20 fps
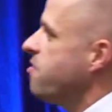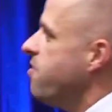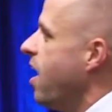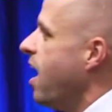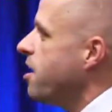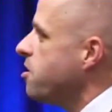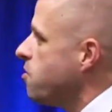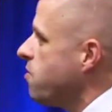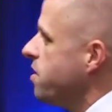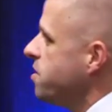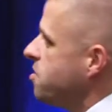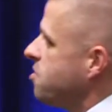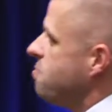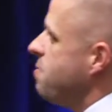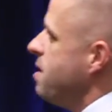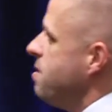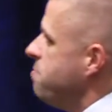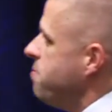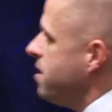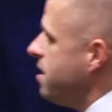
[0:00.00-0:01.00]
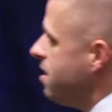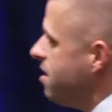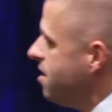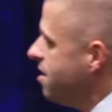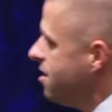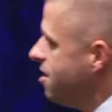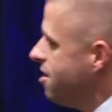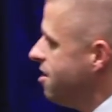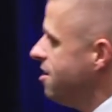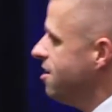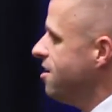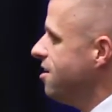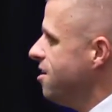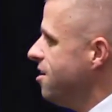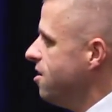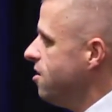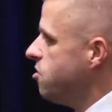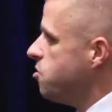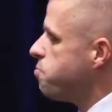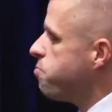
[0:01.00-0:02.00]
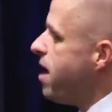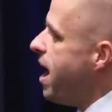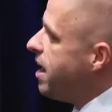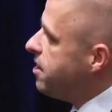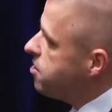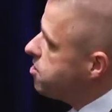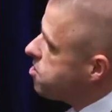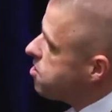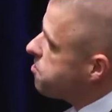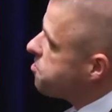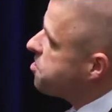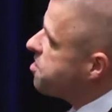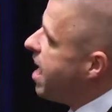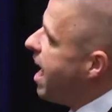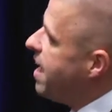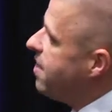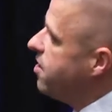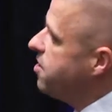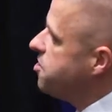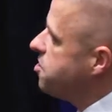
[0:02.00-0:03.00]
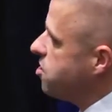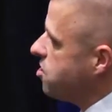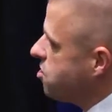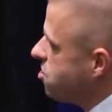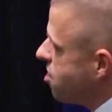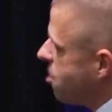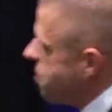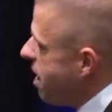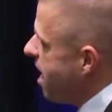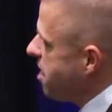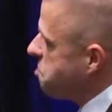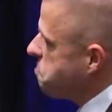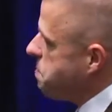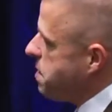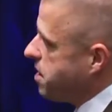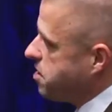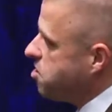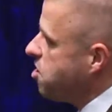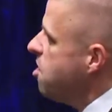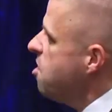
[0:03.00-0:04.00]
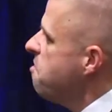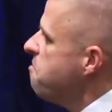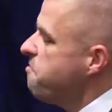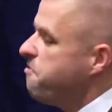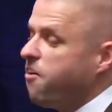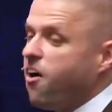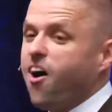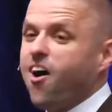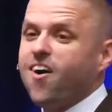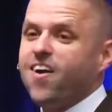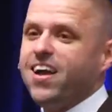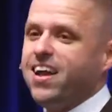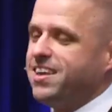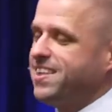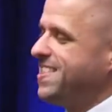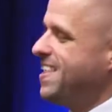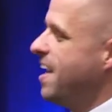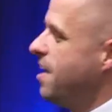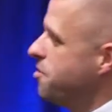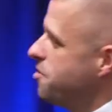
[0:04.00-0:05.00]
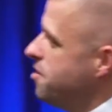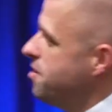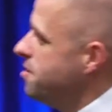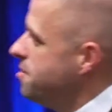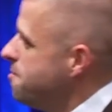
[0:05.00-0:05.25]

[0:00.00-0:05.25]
of utterance may be, the practice of silence in some aspects far excels it.